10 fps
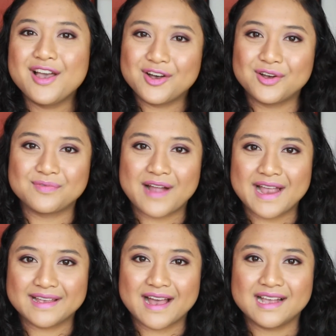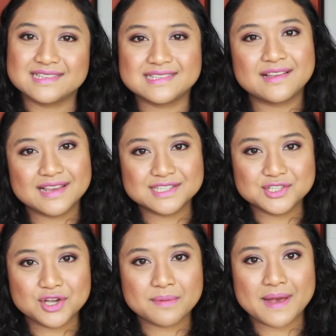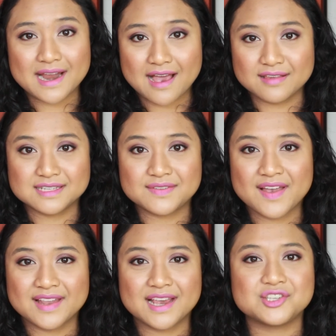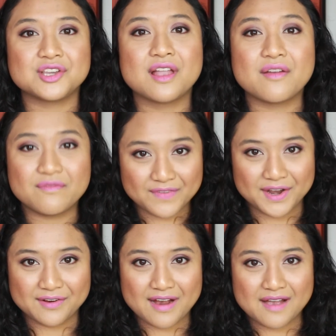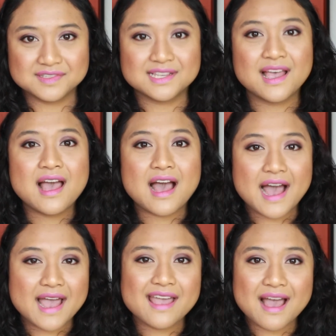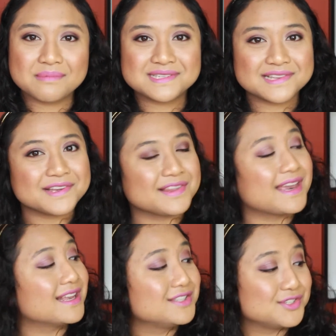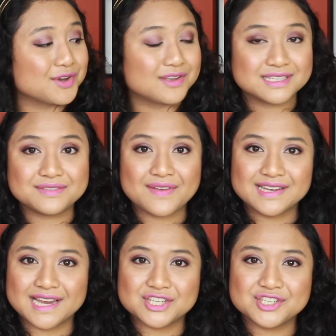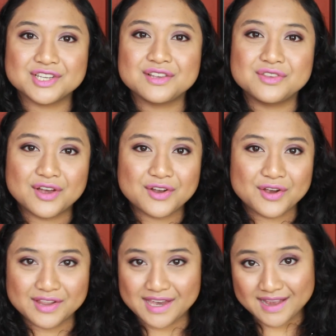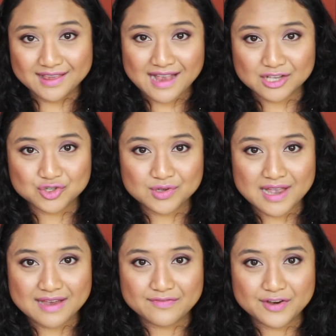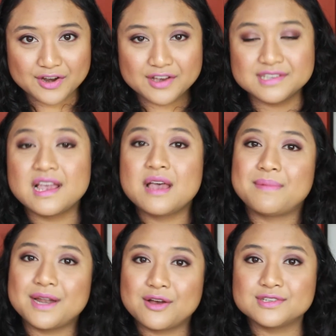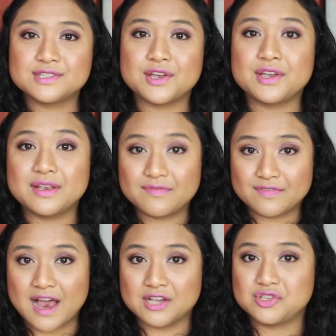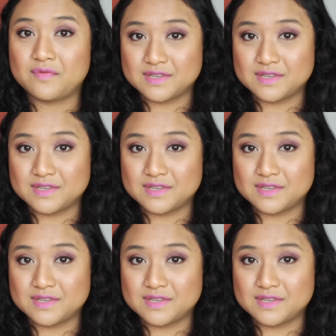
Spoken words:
Alright guys, now let's talk about how this foundation photographs. I absolutely adore this foundation, not only in natural light photos, but also in flash